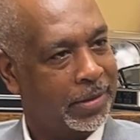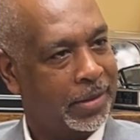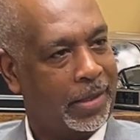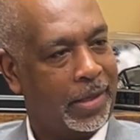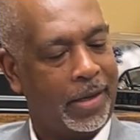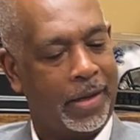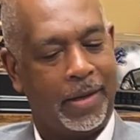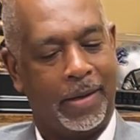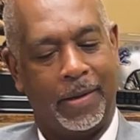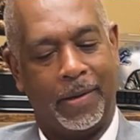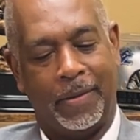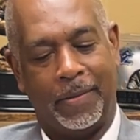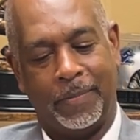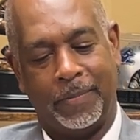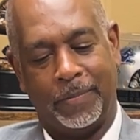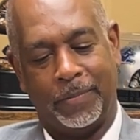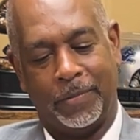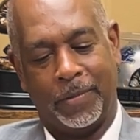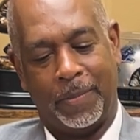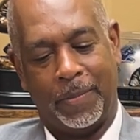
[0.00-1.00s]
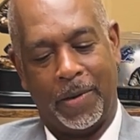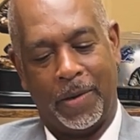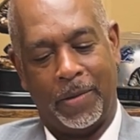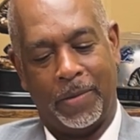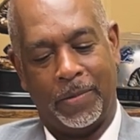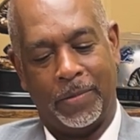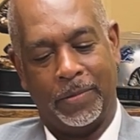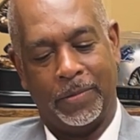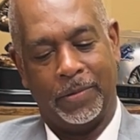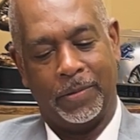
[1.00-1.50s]

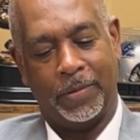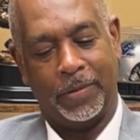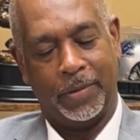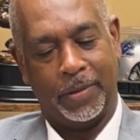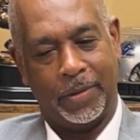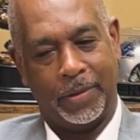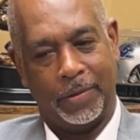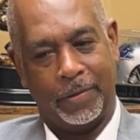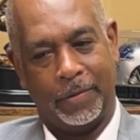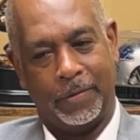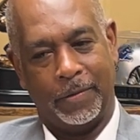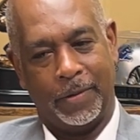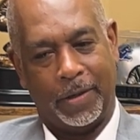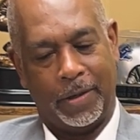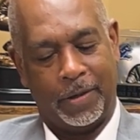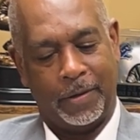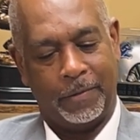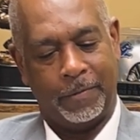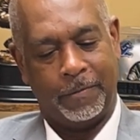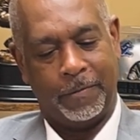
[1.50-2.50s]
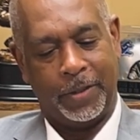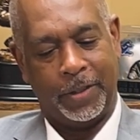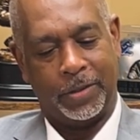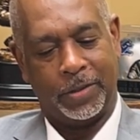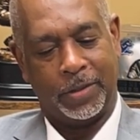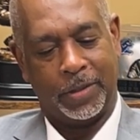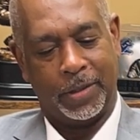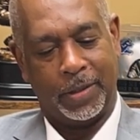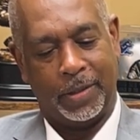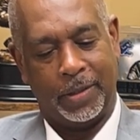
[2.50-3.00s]
Ramon
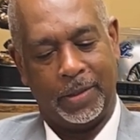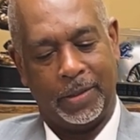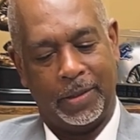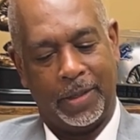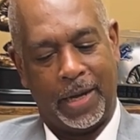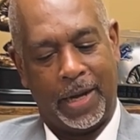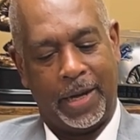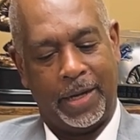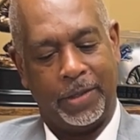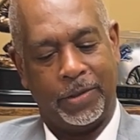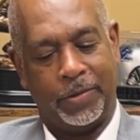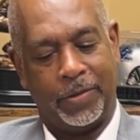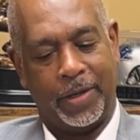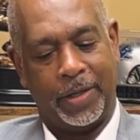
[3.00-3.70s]
Fisk and Andre,